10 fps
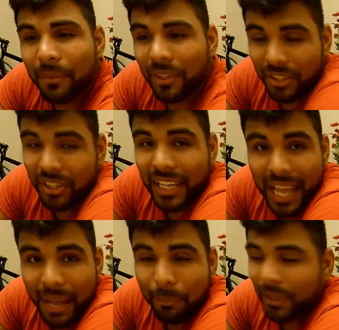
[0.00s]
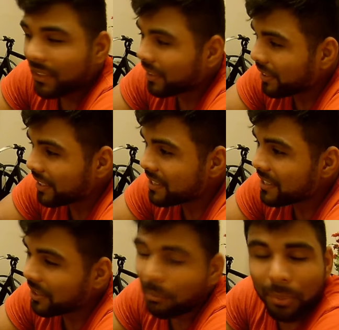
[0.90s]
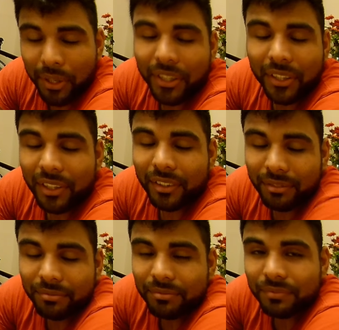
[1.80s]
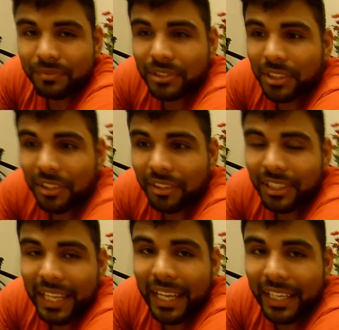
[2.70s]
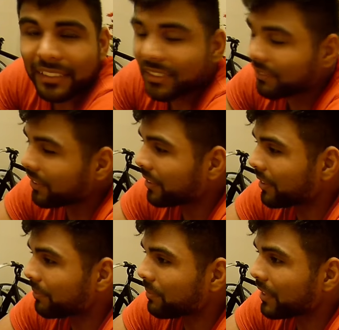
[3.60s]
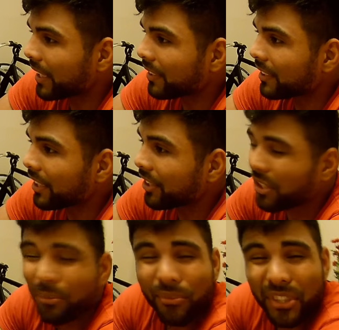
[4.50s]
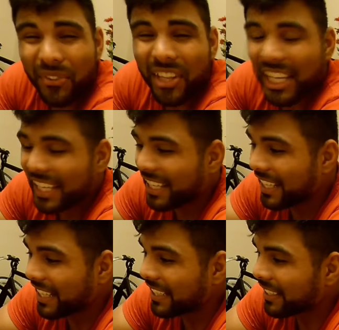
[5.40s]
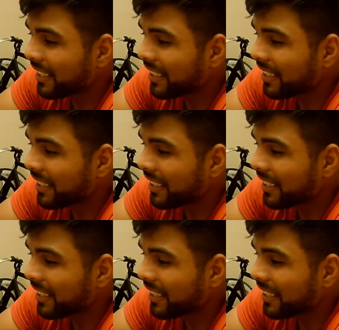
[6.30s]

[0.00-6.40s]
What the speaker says: your lap, it's gonna burn your legs. Like literally, you feel the heat